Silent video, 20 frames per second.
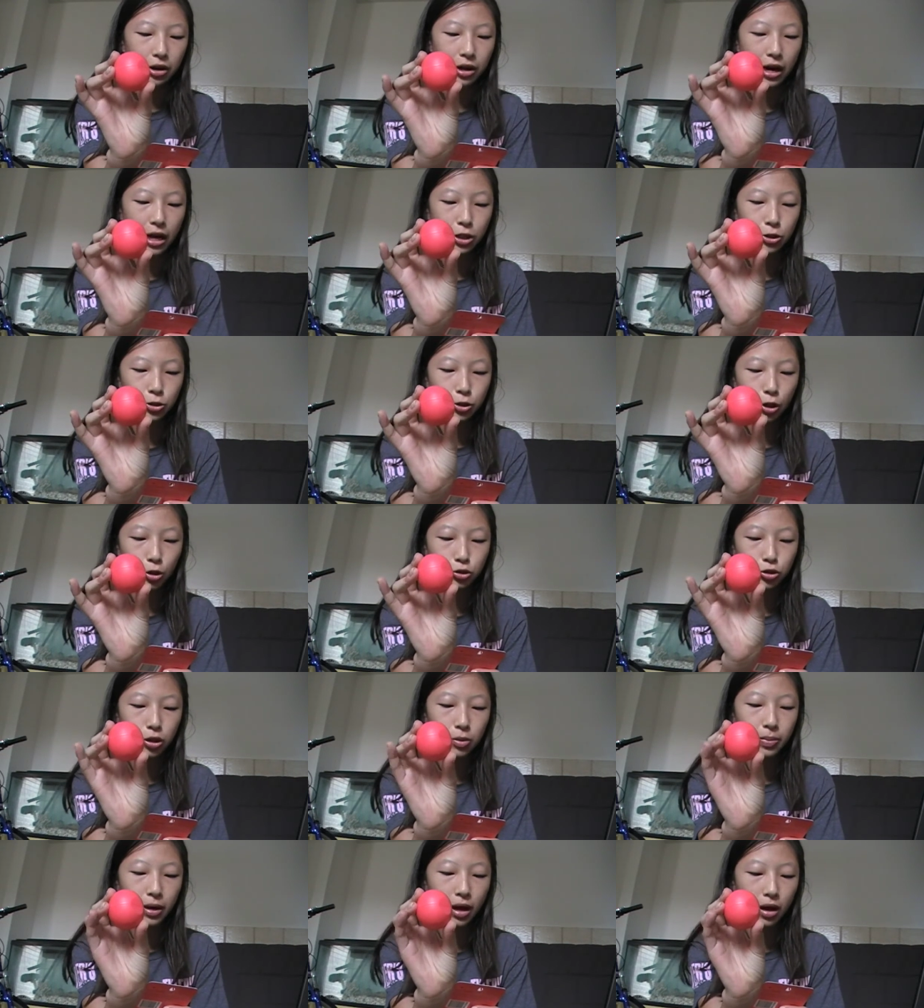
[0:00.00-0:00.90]
and
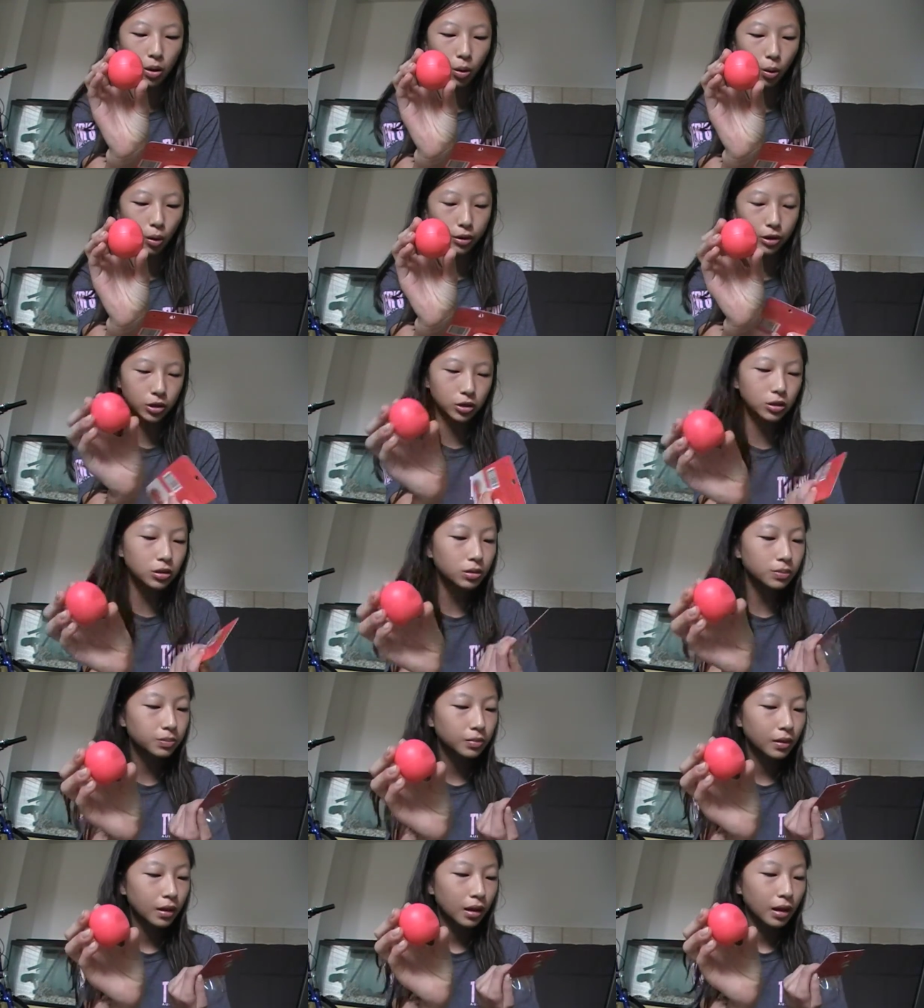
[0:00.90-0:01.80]
jojoba oil,
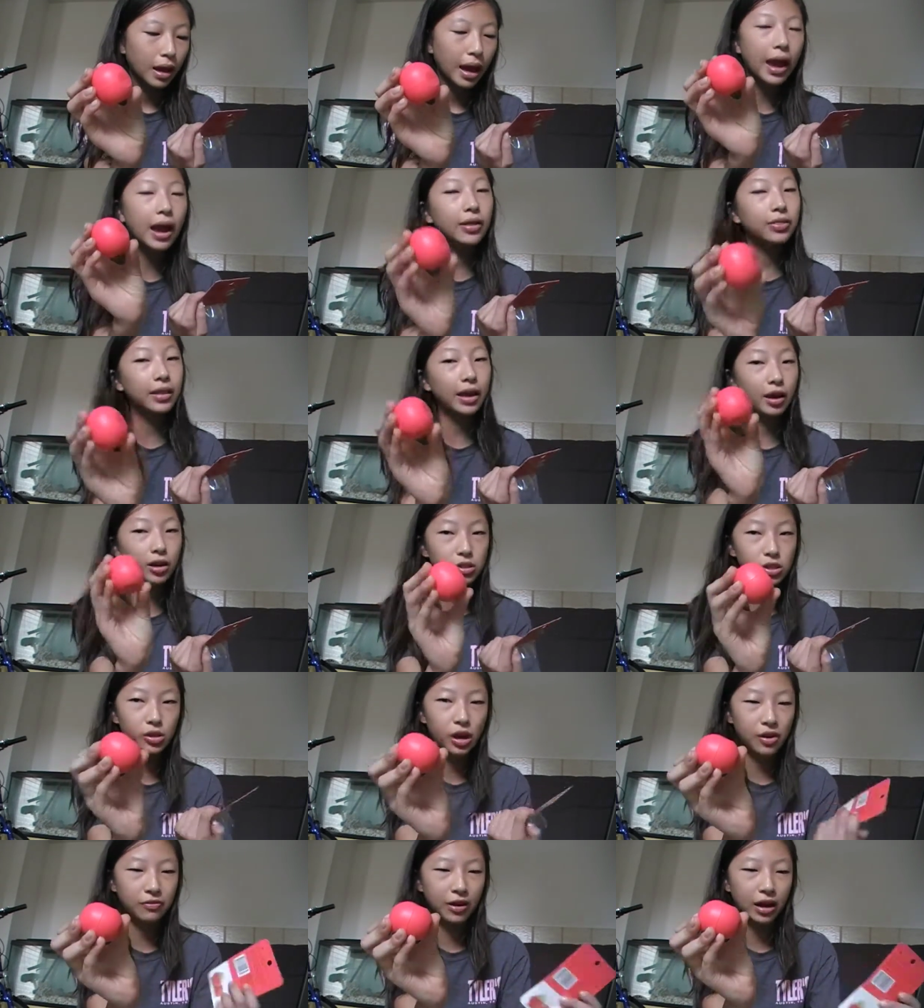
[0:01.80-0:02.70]
and they
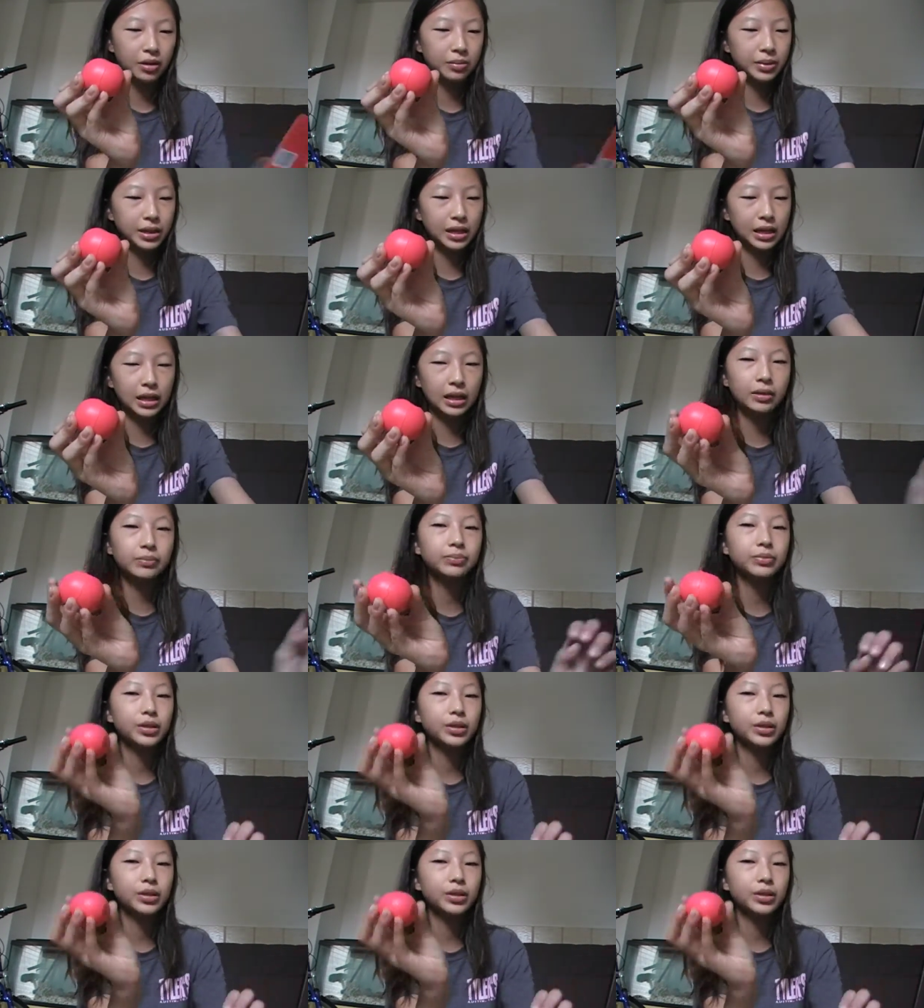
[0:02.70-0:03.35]
also have vitamin E.